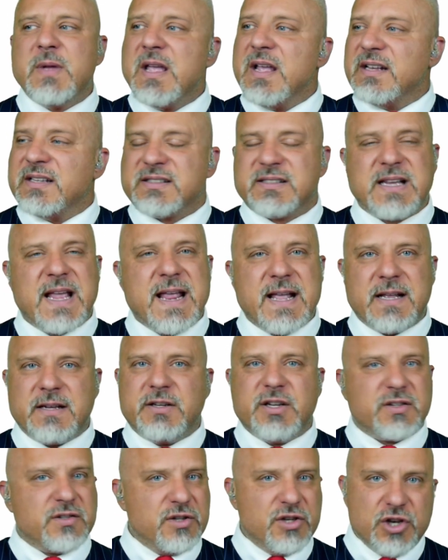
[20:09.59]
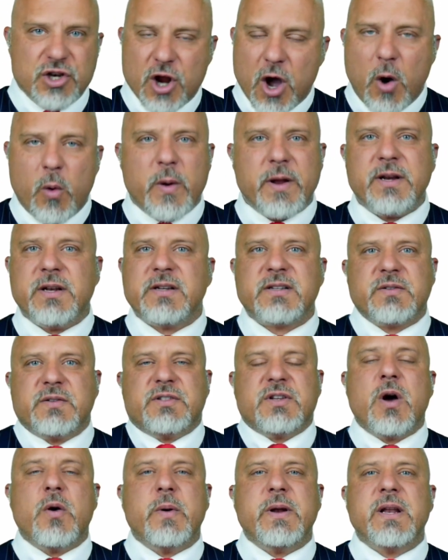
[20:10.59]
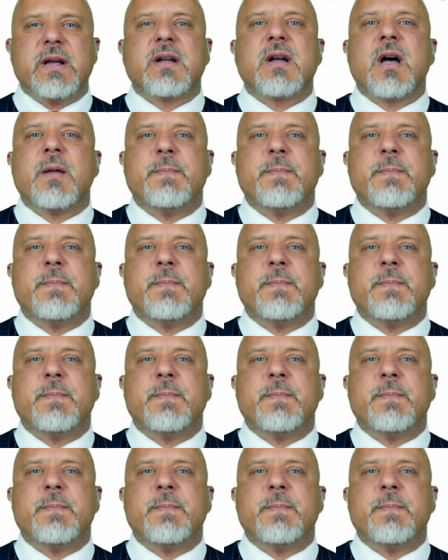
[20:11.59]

say it, just know when to cut